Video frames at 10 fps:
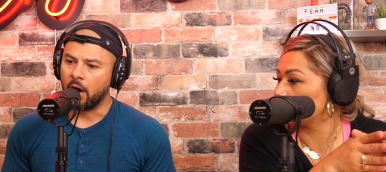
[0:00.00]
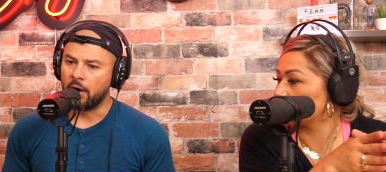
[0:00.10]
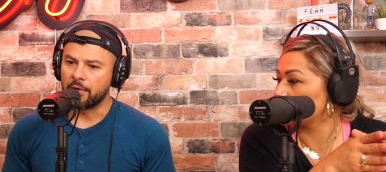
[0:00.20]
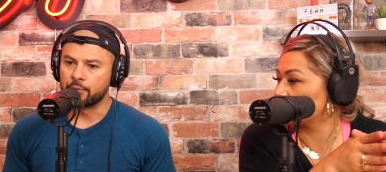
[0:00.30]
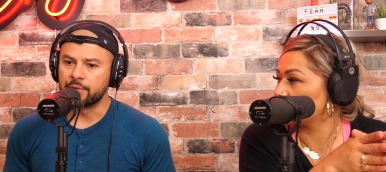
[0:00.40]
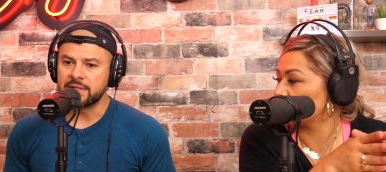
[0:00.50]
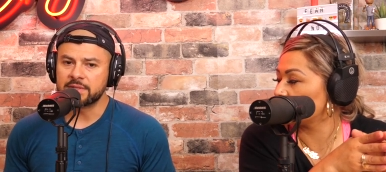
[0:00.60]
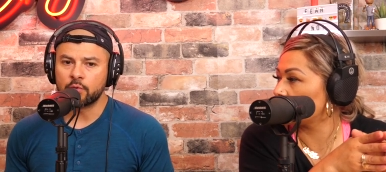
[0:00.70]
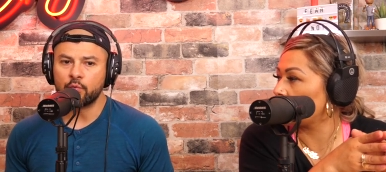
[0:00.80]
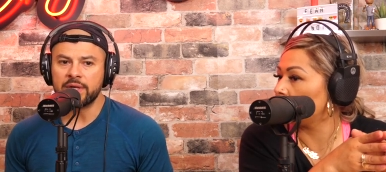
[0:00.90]
Speaker 1: uh, the
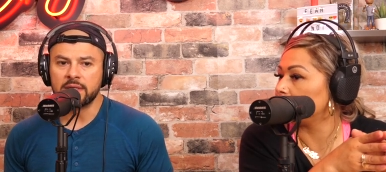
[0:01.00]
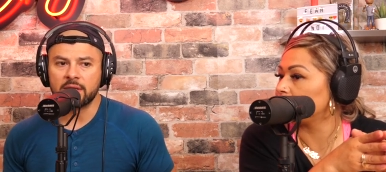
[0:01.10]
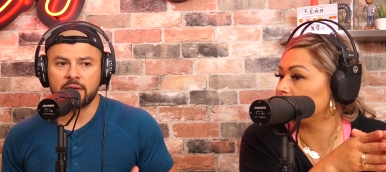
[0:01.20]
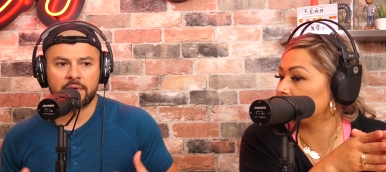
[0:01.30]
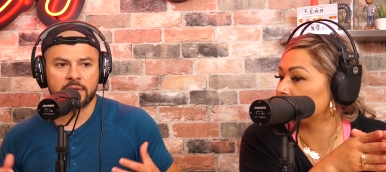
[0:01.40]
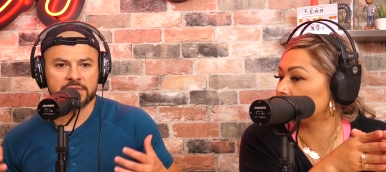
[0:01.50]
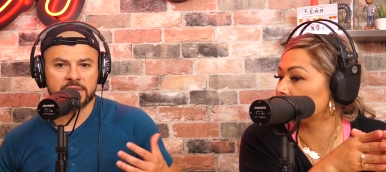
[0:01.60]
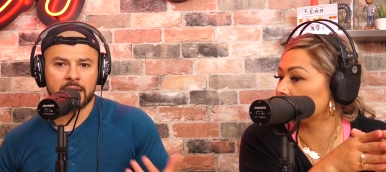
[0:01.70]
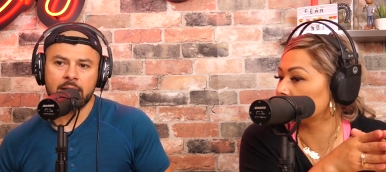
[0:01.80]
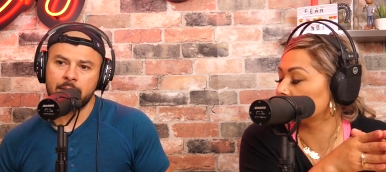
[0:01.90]
reason we love our
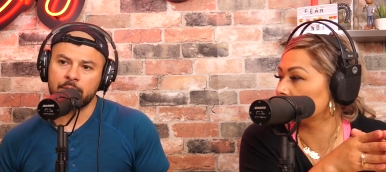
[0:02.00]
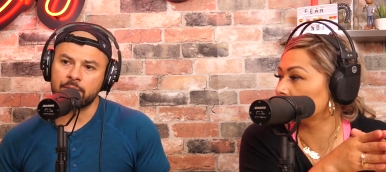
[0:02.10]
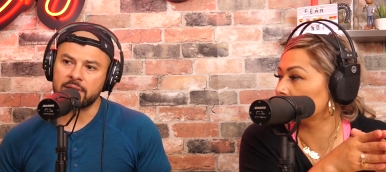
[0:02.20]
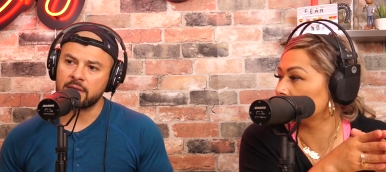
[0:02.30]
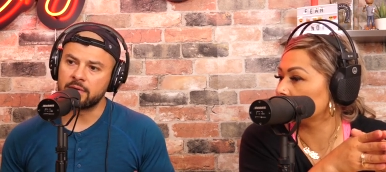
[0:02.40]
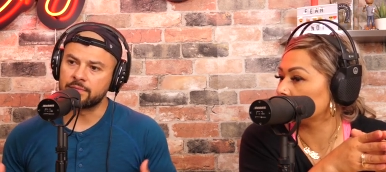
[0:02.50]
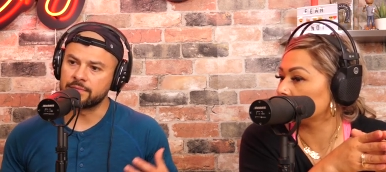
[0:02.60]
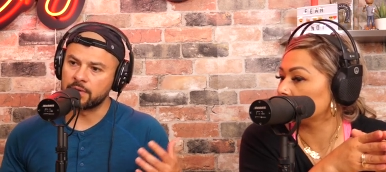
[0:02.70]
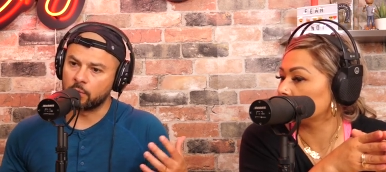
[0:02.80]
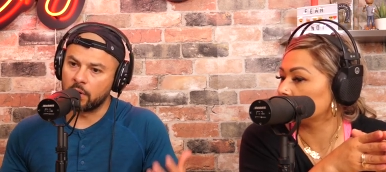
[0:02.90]
job and we love
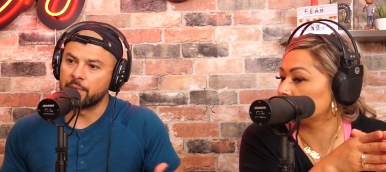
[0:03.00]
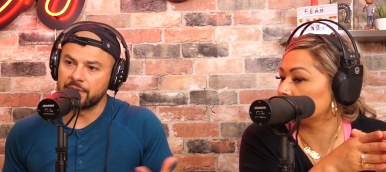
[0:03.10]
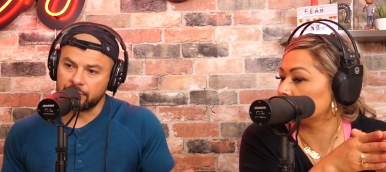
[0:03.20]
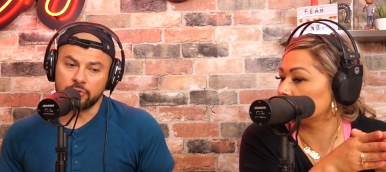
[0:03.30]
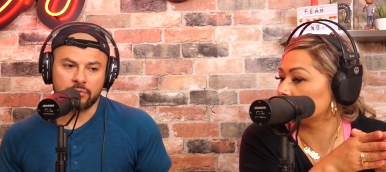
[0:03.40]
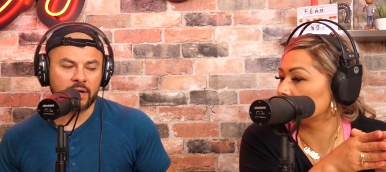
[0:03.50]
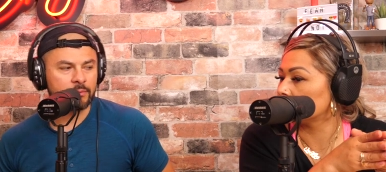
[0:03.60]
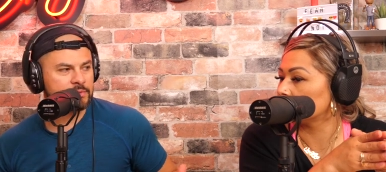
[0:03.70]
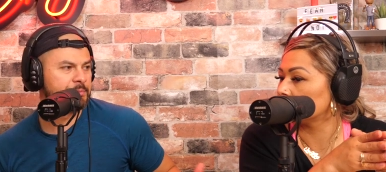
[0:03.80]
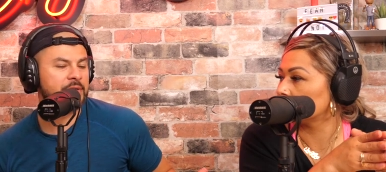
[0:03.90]
you know what we do, I
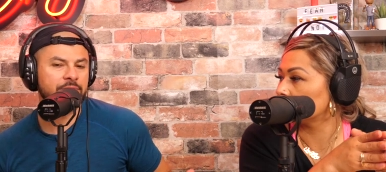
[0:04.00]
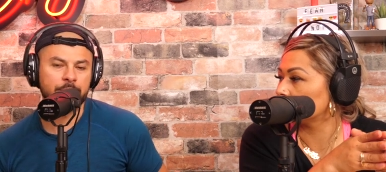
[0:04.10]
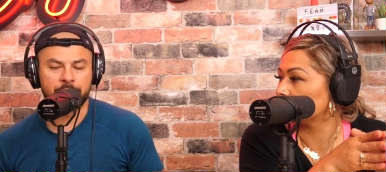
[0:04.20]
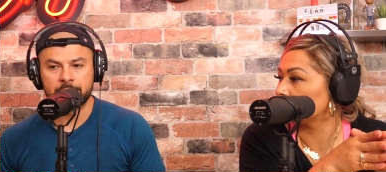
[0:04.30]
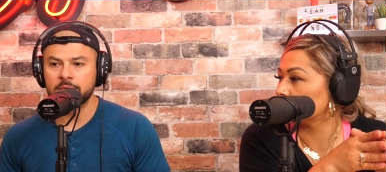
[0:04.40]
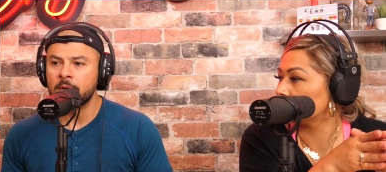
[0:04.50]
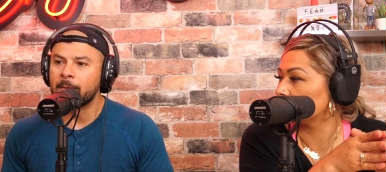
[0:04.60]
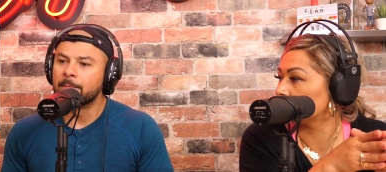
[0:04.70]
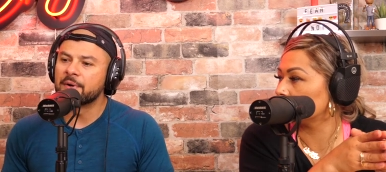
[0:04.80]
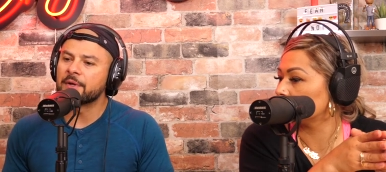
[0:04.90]
am speaking for people,
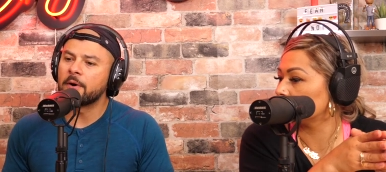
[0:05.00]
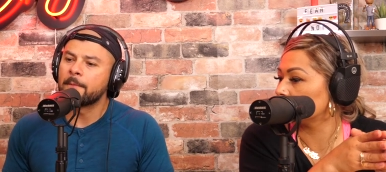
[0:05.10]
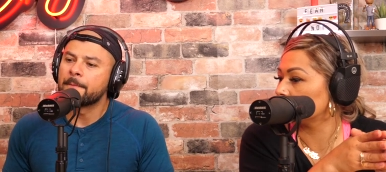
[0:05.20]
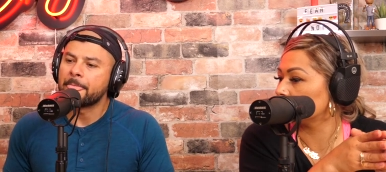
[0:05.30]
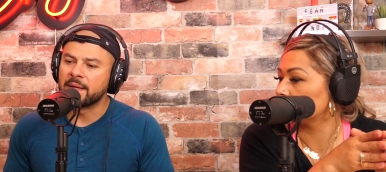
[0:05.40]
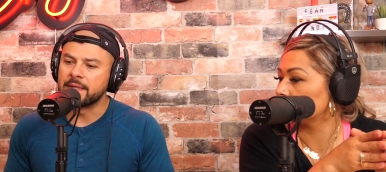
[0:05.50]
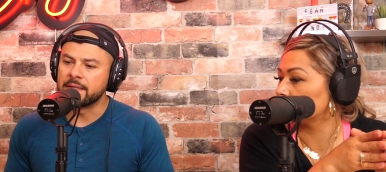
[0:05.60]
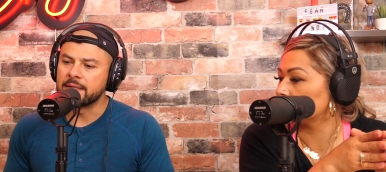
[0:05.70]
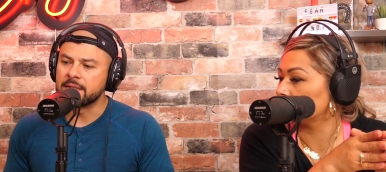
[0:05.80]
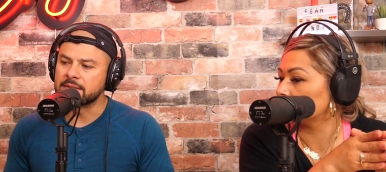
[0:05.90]
but um, it,
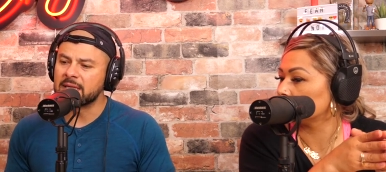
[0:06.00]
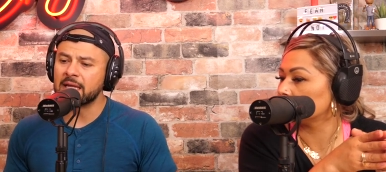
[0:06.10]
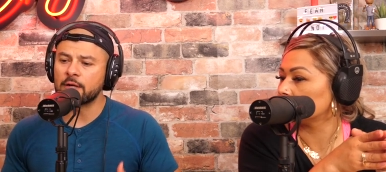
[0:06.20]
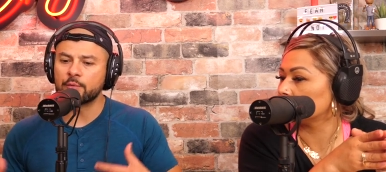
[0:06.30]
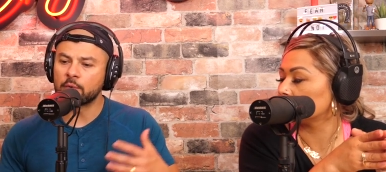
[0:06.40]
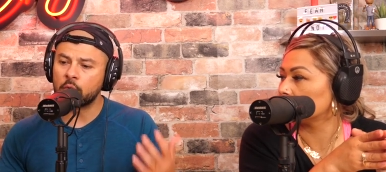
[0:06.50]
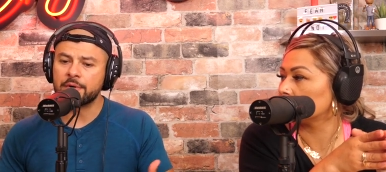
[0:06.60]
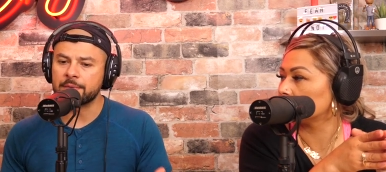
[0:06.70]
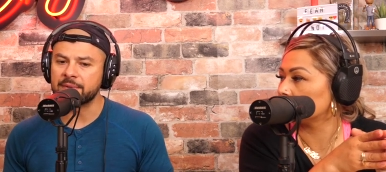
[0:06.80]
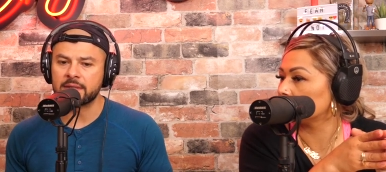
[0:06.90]
it's hella
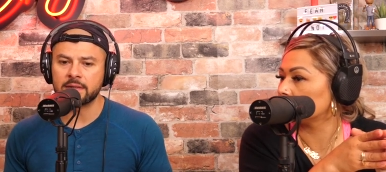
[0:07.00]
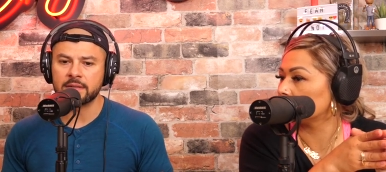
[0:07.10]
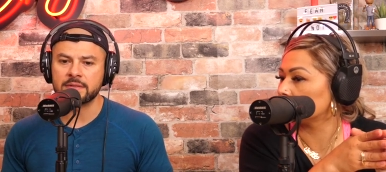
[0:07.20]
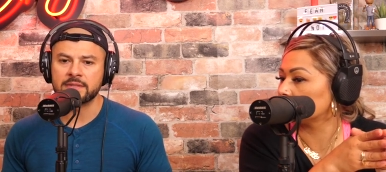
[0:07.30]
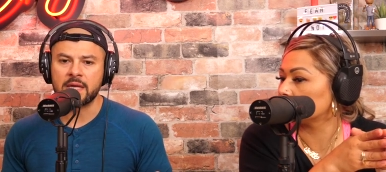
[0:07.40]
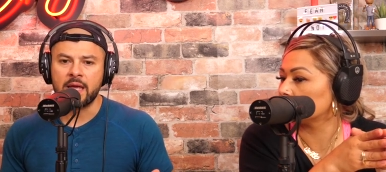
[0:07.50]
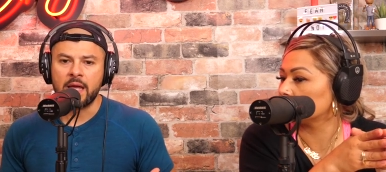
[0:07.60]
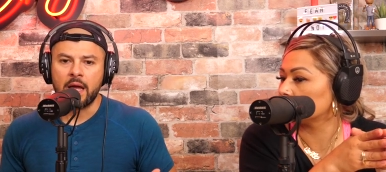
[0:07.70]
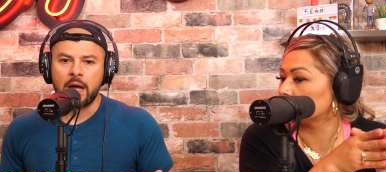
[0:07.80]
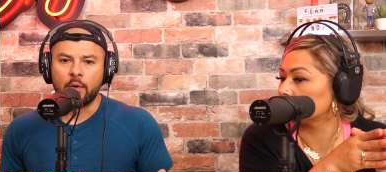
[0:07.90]
rewarding because
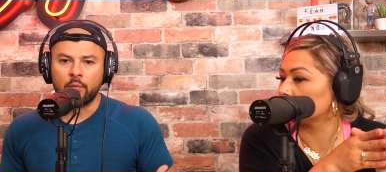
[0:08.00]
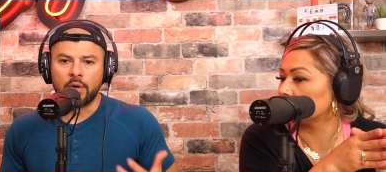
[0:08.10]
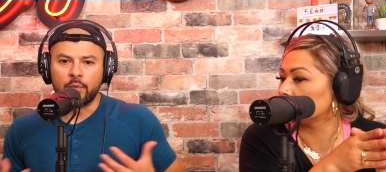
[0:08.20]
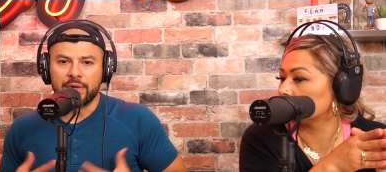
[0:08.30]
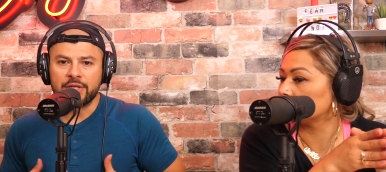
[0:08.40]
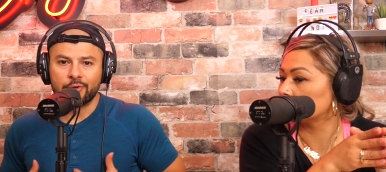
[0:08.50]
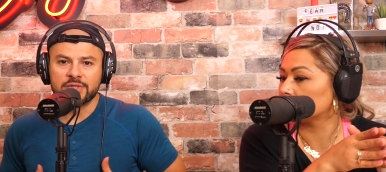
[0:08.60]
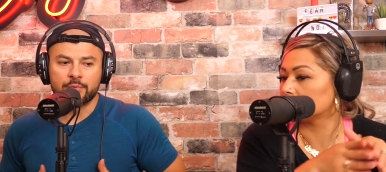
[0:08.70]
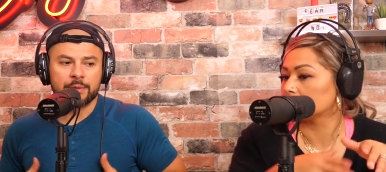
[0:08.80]
what we do is